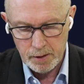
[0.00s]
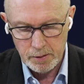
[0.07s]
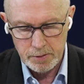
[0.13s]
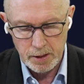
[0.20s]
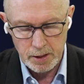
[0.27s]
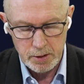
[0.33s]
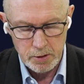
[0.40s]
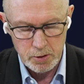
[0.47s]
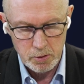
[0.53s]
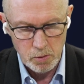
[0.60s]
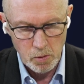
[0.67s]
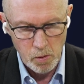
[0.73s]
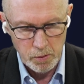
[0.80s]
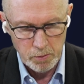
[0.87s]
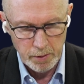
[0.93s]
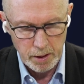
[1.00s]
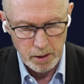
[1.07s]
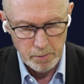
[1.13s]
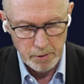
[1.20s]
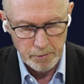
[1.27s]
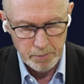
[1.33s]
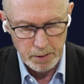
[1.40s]
There's an extraordinary
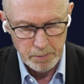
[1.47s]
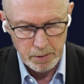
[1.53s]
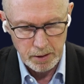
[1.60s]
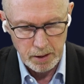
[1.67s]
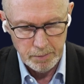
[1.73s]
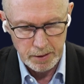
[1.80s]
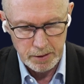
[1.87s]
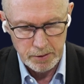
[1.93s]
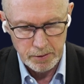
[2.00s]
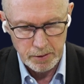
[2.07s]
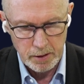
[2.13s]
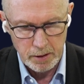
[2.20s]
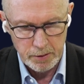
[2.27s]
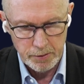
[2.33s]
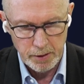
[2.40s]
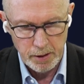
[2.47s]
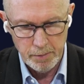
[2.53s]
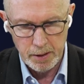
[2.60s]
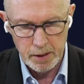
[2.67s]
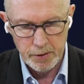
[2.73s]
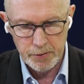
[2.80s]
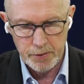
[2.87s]
number of people came into the country. I
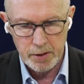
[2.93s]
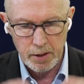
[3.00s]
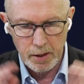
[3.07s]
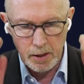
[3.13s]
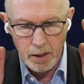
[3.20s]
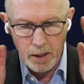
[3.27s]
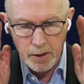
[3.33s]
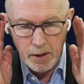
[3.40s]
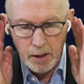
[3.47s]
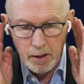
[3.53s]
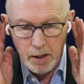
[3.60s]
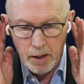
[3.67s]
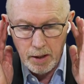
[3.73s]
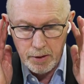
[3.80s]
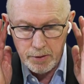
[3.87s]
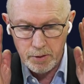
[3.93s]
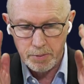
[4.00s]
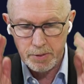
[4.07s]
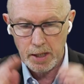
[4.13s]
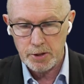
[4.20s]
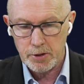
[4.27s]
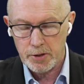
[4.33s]
mean, a
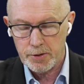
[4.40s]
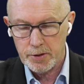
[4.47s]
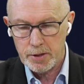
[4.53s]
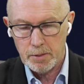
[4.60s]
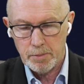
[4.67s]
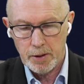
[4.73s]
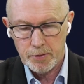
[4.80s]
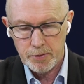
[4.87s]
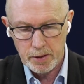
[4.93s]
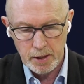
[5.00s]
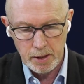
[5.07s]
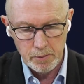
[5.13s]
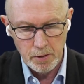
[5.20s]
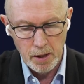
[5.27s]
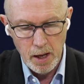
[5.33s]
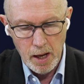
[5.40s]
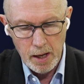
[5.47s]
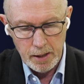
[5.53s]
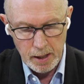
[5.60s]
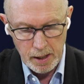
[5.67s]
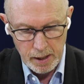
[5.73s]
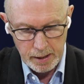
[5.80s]
substantial city basically
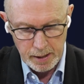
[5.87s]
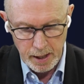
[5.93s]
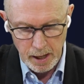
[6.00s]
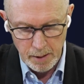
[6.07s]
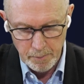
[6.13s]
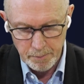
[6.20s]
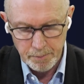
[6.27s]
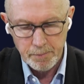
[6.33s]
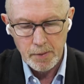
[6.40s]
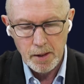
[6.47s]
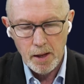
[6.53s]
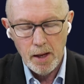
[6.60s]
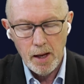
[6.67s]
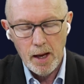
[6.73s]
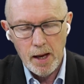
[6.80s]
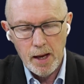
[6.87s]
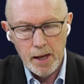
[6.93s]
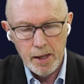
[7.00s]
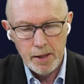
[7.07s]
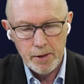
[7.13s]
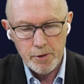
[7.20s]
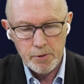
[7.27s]
came
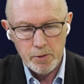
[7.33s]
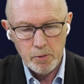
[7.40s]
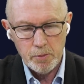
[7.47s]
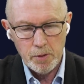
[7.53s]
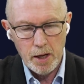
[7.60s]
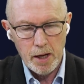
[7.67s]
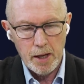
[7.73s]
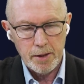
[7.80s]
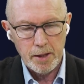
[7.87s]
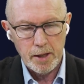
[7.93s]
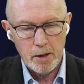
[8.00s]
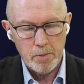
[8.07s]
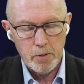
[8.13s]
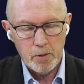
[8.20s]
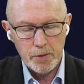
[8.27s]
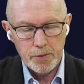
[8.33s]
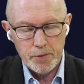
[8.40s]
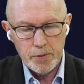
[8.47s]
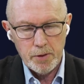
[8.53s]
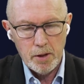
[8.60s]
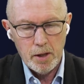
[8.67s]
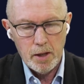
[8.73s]
in through the
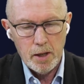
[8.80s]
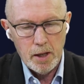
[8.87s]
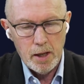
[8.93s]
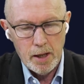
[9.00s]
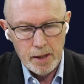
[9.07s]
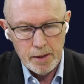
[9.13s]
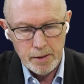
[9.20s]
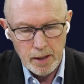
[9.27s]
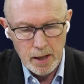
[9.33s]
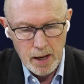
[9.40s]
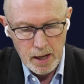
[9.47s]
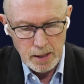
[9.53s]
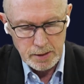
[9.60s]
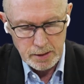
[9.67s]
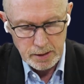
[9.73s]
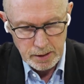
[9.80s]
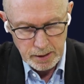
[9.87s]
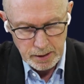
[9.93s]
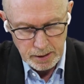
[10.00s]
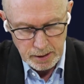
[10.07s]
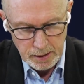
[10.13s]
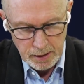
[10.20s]
airports in the last
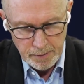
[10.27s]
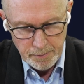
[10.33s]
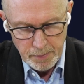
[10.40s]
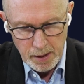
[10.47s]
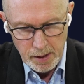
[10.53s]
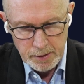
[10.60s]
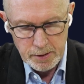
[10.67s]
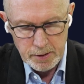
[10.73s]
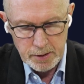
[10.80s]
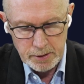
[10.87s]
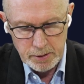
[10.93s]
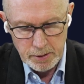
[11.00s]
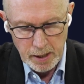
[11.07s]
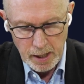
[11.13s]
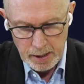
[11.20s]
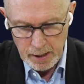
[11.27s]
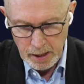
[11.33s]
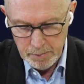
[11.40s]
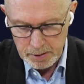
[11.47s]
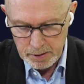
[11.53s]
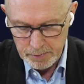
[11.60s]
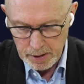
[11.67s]
year. An
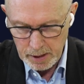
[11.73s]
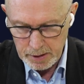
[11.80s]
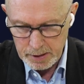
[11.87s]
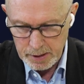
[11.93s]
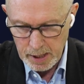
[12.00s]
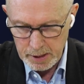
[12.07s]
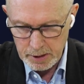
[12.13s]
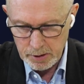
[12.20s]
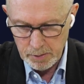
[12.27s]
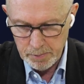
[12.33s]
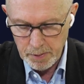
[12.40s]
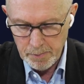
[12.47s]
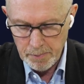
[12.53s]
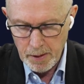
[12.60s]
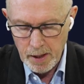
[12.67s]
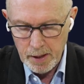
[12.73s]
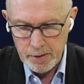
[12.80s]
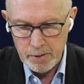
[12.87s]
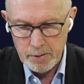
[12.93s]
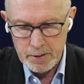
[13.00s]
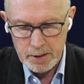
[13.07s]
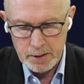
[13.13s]
element of that is catch up.
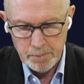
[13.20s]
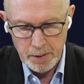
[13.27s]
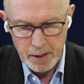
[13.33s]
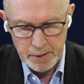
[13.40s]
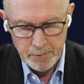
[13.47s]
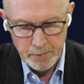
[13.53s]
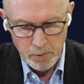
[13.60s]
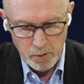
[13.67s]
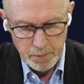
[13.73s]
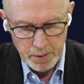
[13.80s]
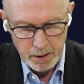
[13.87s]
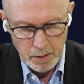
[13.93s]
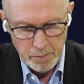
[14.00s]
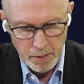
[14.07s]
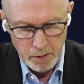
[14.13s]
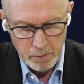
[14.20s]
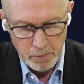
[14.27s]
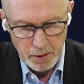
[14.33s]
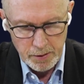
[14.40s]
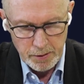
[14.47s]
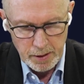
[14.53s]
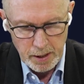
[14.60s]
There is a debate forming about
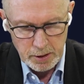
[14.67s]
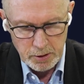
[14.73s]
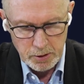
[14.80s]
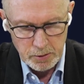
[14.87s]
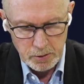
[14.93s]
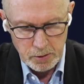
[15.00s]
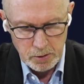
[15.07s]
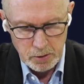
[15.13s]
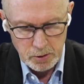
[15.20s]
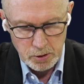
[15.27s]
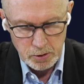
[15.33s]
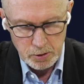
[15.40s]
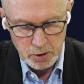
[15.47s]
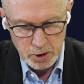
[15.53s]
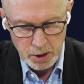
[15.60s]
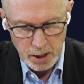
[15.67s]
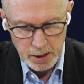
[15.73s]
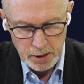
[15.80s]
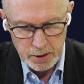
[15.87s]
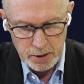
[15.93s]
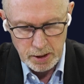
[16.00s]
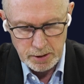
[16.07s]
whether that should
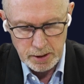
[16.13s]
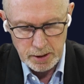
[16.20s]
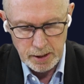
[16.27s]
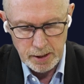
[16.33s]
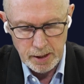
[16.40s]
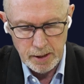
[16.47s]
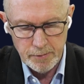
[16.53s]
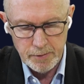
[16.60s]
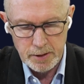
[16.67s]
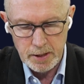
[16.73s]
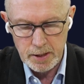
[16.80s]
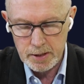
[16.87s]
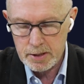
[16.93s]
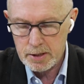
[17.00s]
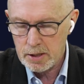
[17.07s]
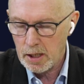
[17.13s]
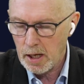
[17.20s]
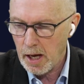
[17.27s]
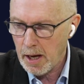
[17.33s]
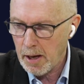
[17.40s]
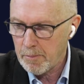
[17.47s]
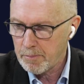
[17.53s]
change. Certainly, if it is
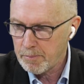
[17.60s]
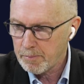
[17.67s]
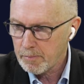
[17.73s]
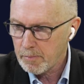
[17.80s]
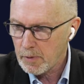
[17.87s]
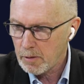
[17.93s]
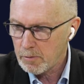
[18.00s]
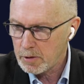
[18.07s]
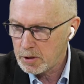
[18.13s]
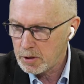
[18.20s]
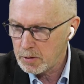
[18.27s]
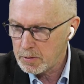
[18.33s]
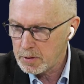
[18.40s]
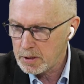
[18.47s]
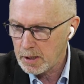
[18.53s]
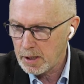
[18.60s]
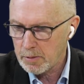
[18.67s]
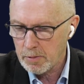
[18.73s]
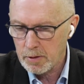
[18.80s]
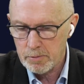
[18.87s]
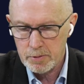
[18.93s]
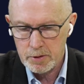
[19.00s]
reduced,
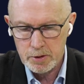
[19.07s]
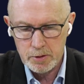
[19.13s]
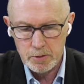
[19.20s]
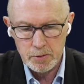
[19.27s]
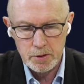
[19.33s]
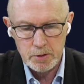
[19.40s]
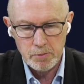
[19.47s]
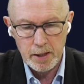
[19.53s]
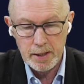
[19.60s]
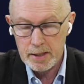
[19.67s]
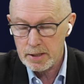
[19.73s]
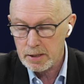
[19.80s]
it will reduce rental